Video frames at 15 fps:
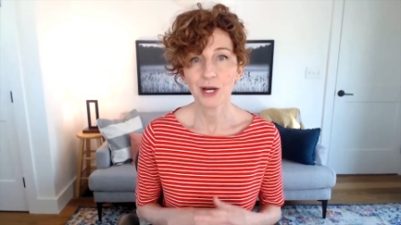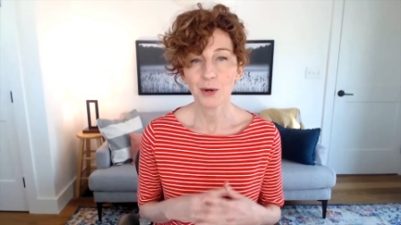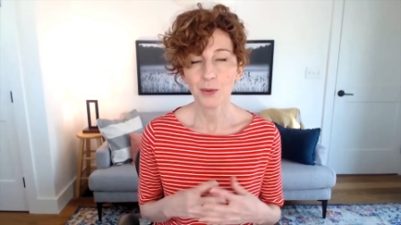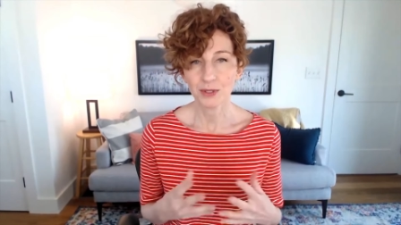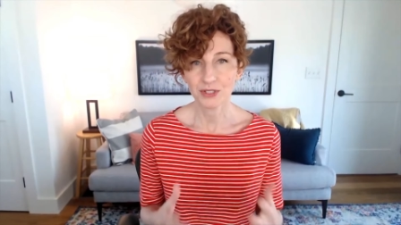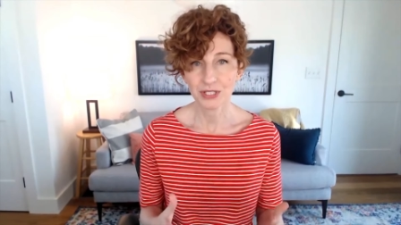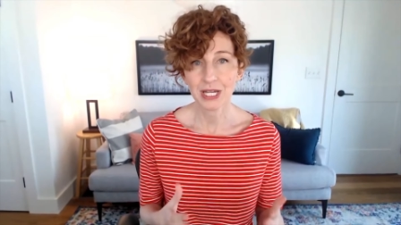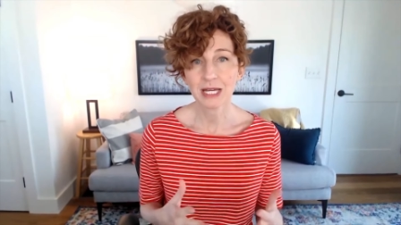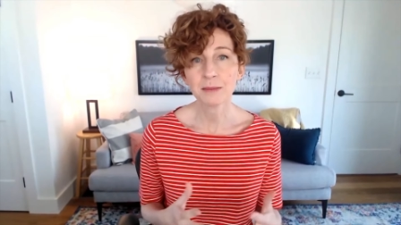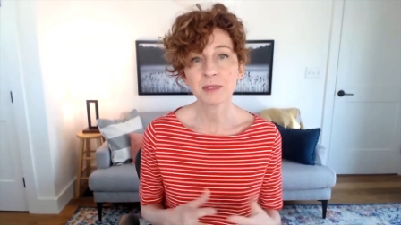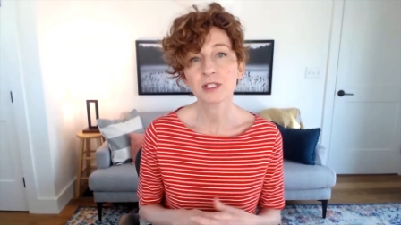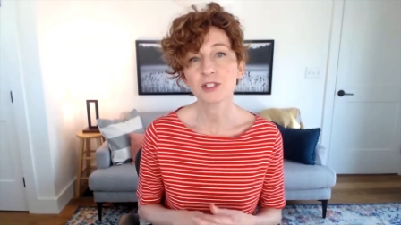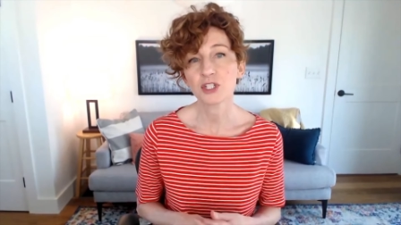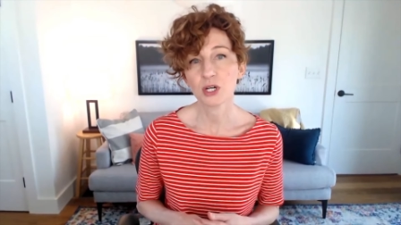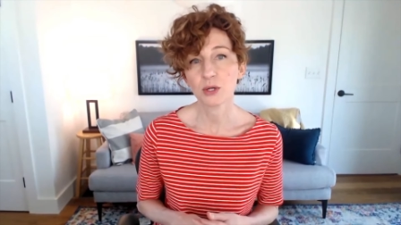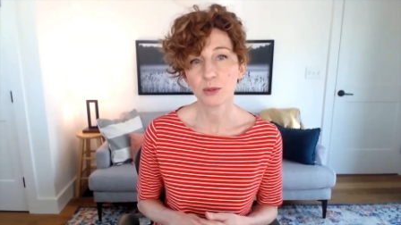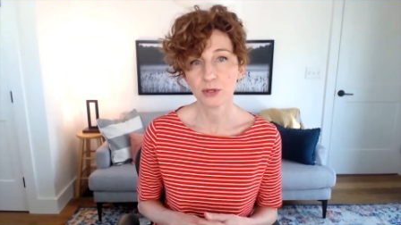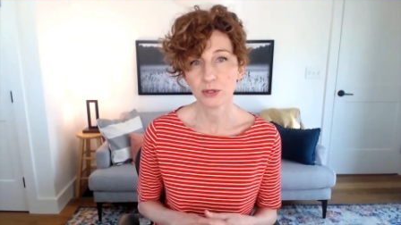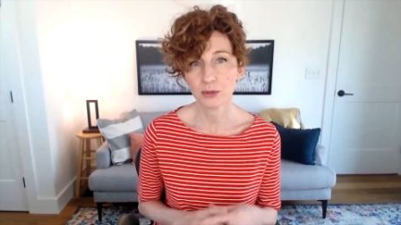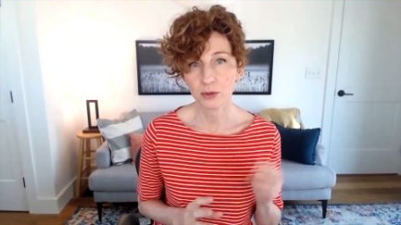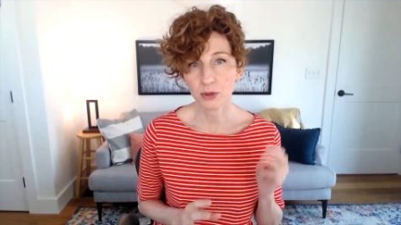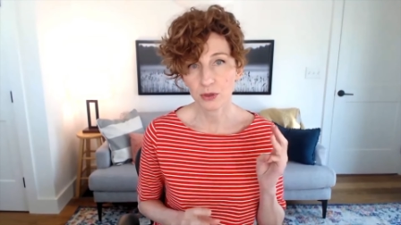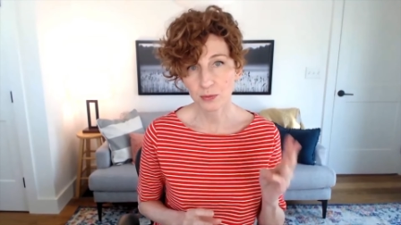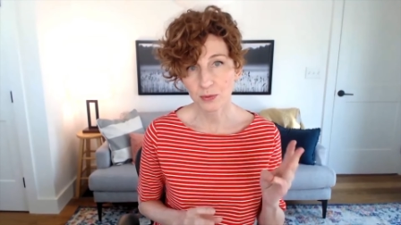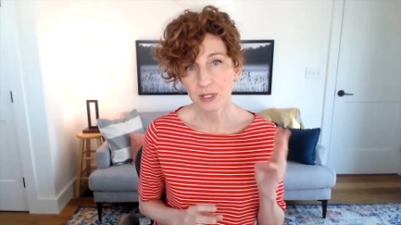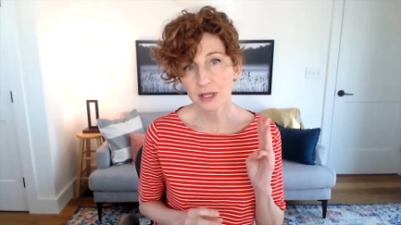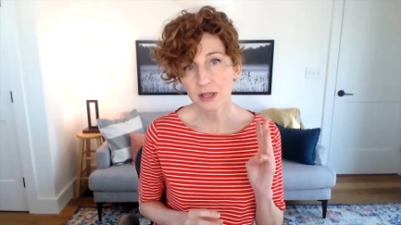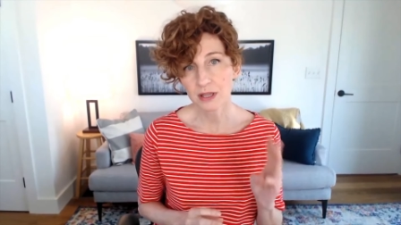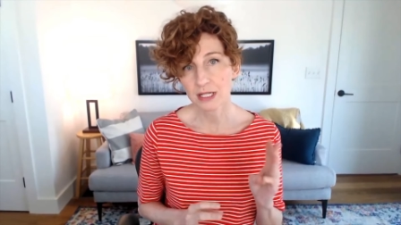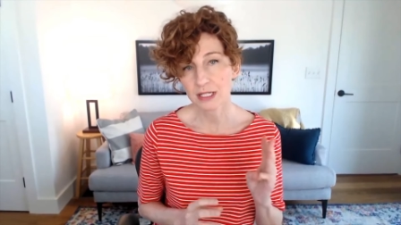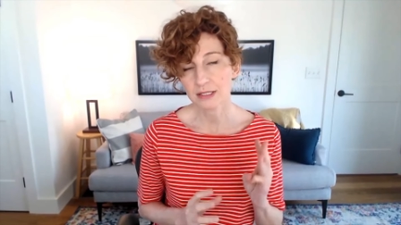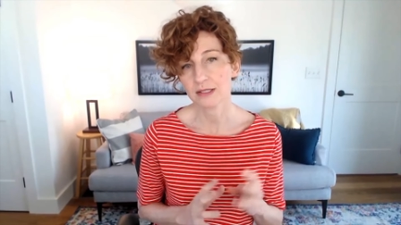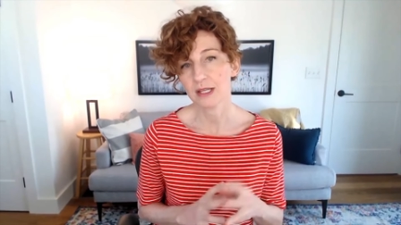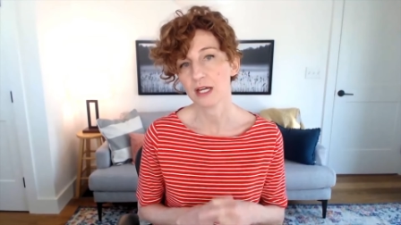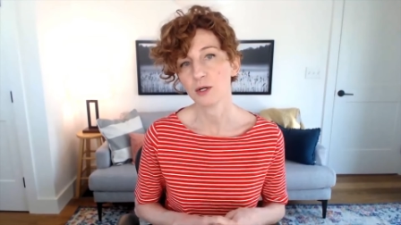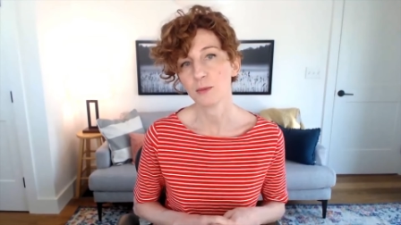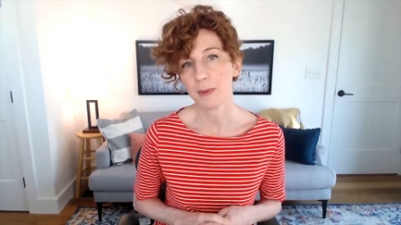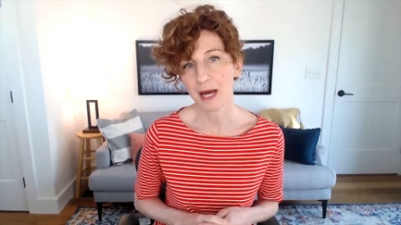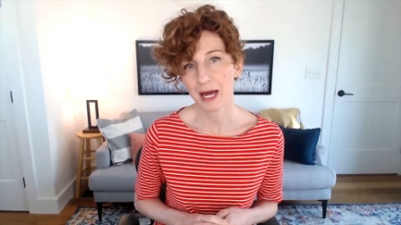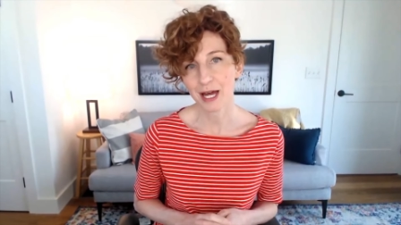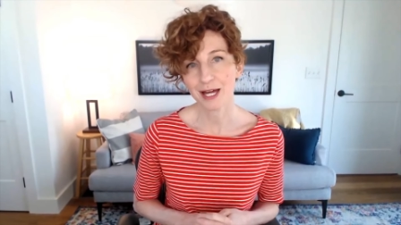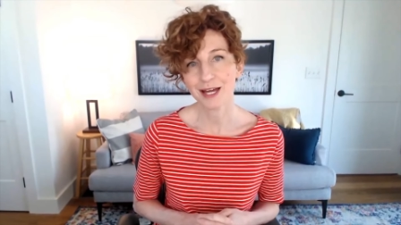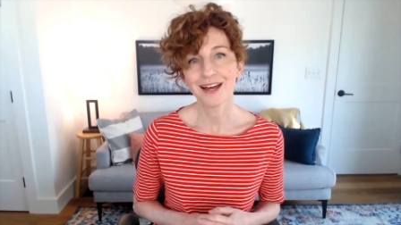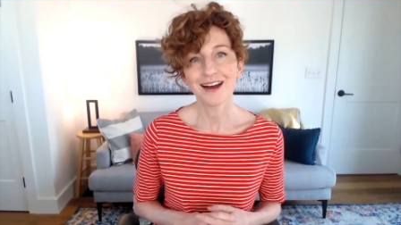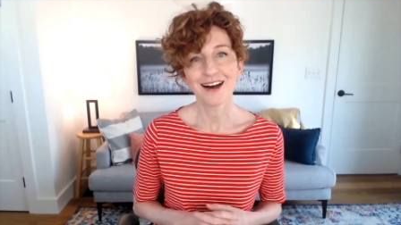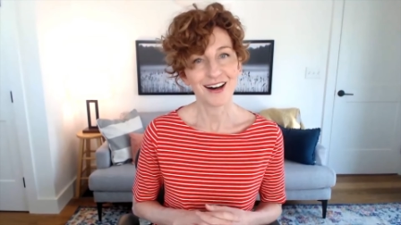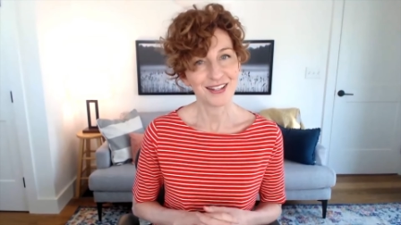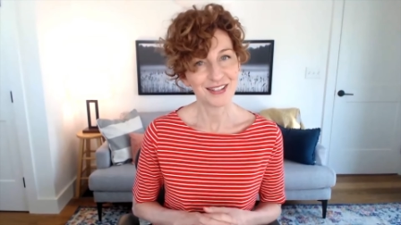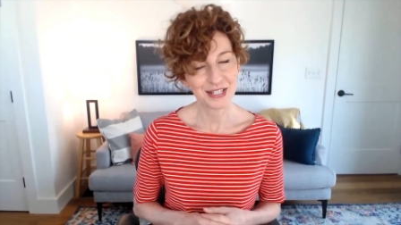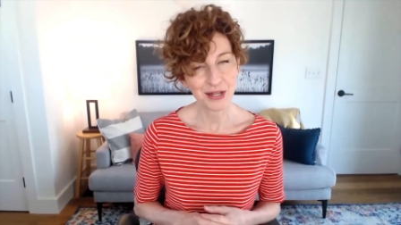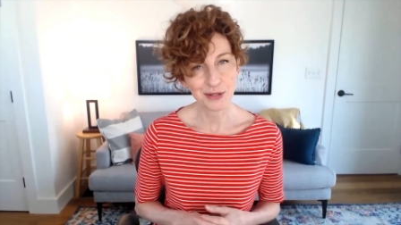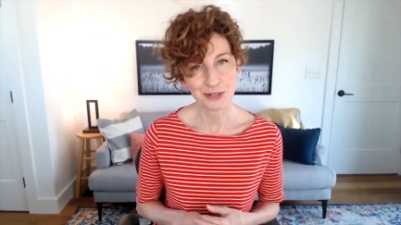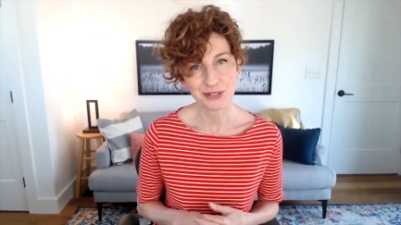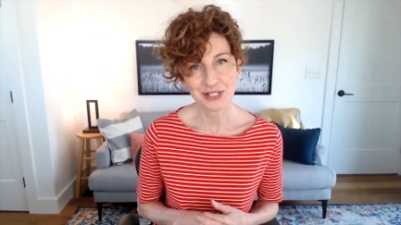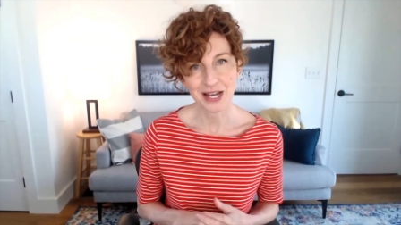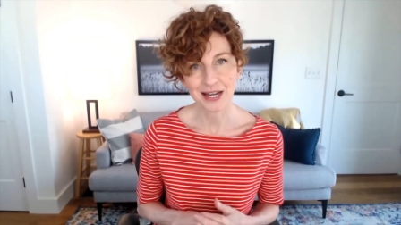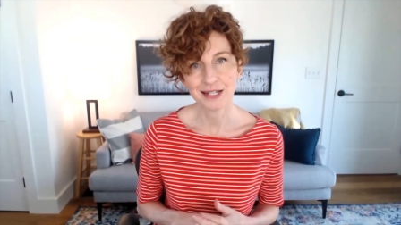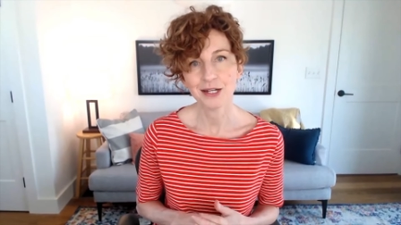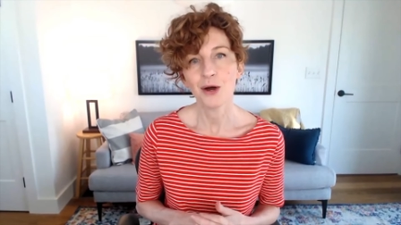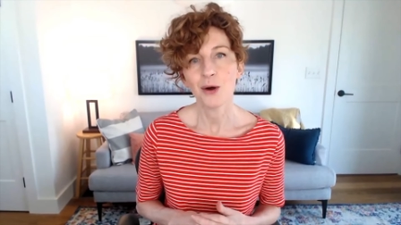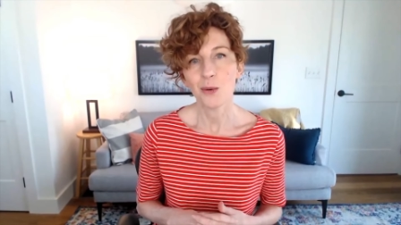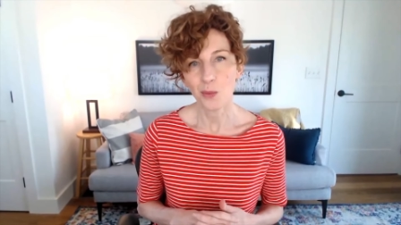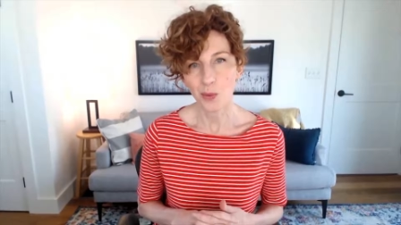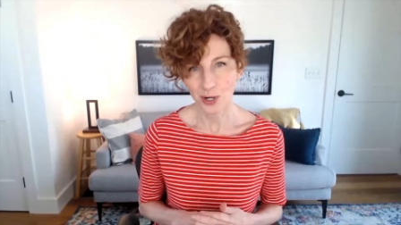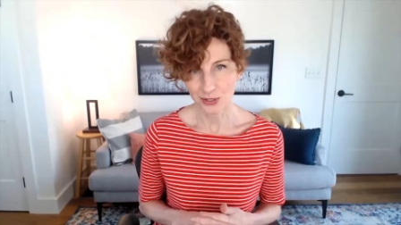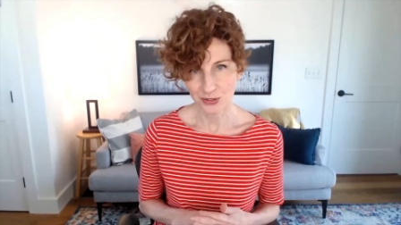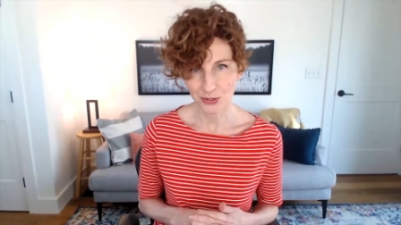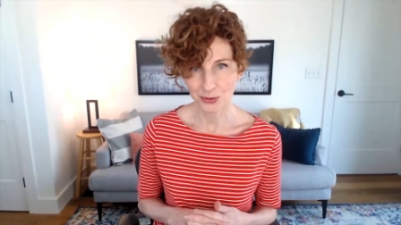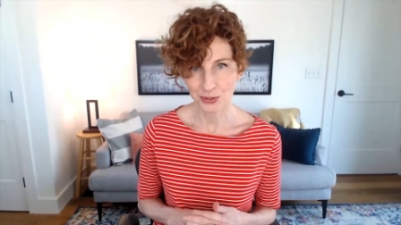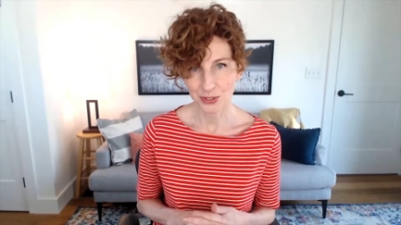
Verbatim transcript: Well, today I'm going to share with you three things that your pet on the other side wants you to